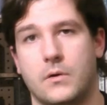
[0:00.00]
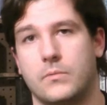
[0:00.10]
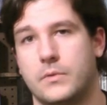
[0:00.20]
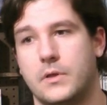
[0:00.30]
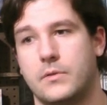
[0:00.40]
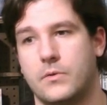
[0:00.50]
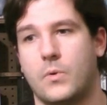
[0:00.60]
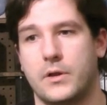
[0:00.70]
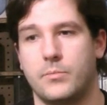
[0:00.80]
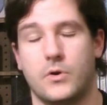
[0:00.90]
know, the
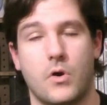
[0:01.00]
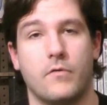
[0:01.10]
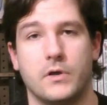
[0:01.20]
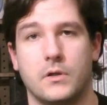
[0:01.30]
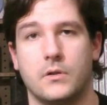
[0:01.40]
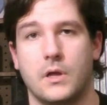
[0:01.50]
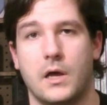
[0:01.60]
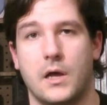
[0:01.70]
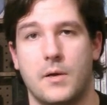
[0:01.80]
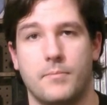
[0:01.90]
one in Monroeville,
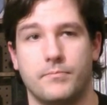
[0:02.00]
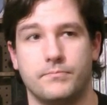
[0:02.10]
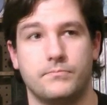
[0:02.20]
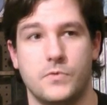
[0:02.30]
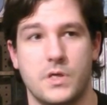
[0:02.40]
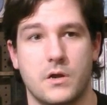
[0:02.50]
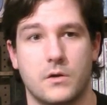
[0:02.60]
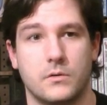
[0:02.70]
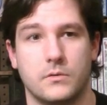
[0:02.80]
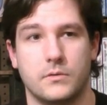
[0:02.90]

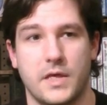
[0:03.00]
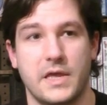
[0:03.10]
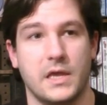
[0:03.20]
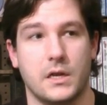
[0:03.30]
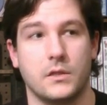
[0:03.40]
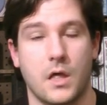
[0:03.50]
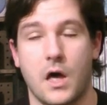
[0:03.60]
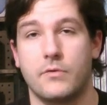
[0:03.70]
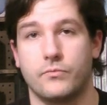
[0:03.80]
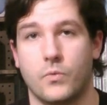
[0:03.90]
they get a
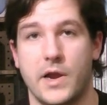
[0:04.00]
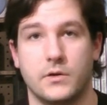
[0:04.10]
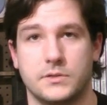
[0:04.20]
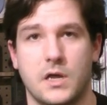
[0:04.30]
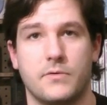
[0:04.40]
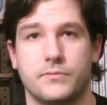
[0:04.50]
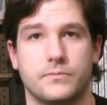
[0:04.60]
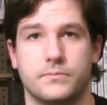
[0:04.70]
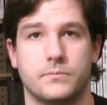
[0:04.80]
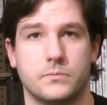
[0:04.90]
lot of rare
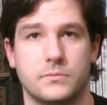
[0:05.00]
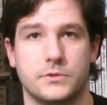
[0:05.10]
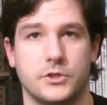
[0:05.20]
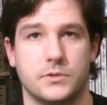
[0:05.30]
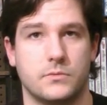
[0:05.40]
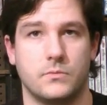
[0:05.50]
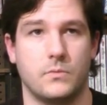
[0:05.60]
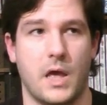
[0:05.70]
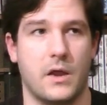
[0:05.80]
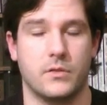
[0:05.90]
stuff just
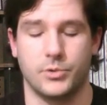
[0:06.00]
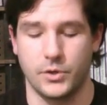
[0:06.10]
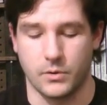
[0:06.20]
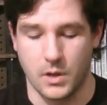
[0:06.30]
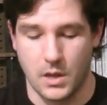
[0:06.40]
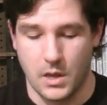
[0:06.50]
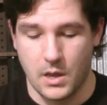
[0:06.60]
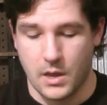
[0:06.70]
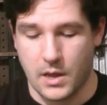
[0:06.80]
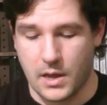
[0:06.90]
out of the blue.
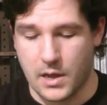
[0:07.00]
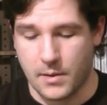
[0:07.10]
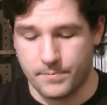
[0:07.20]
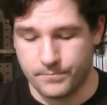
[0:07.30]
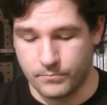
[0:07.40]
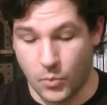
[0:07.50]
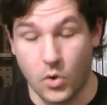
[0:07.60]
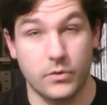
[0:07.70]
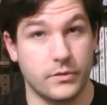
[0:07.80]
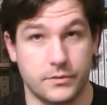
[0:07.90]

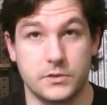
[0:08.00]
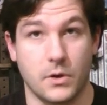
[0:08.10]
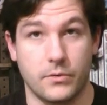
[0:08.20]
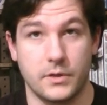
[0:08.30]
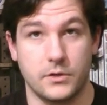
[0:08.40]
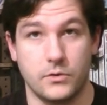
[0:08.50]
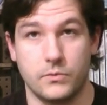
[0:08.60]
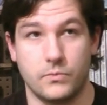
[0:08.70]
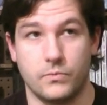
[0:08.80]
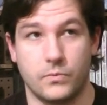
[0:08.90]
More so than
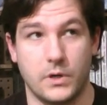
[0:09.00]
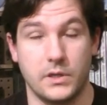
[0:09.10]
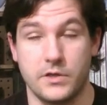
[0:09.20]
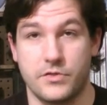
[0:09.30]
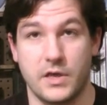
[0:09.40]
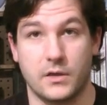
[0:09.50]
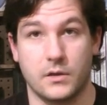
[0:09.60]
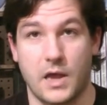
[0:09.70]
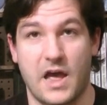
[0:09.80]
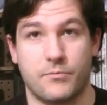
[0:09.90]
you'd really think
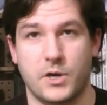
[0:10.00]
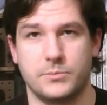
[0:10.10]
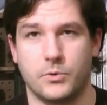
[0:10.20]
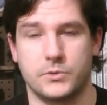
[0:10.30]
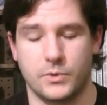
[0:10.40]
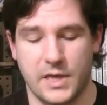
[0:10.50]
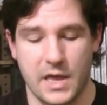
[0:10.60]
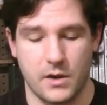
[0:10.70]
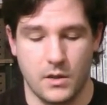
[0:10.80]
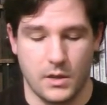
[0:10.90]
that a Half Price Books would
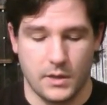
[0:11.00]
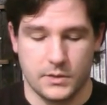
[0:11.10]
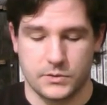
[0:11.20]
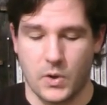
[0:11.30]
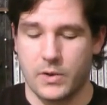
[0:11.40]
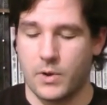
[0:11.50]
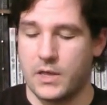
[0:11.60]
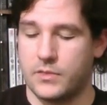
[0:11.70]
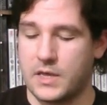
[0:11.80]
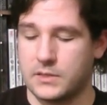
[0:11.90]
get. So
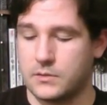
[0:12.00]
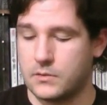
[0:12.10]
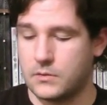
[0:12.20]
anyway, they